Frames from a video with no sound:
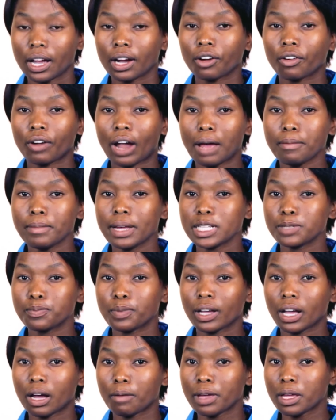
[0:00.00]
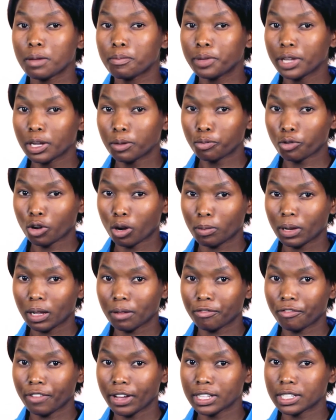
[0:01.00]
crime has become a big
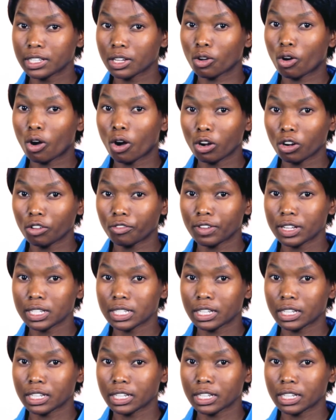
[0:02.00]
problem facing all of us